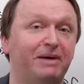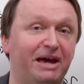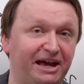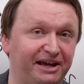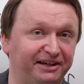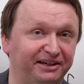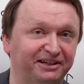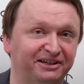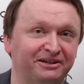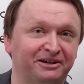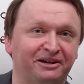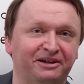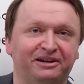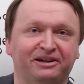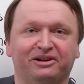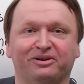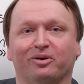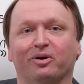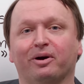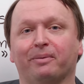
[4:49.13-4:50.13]
bank,
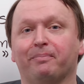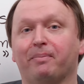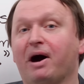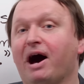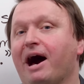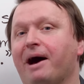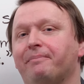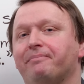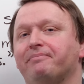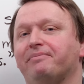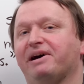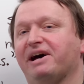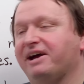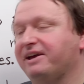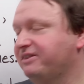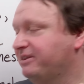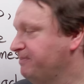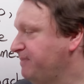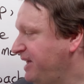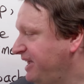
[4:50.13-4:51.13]
or pop
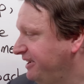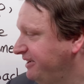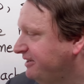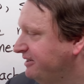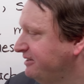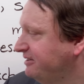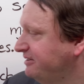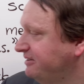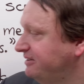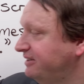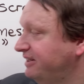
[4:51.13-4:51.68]
by the bank.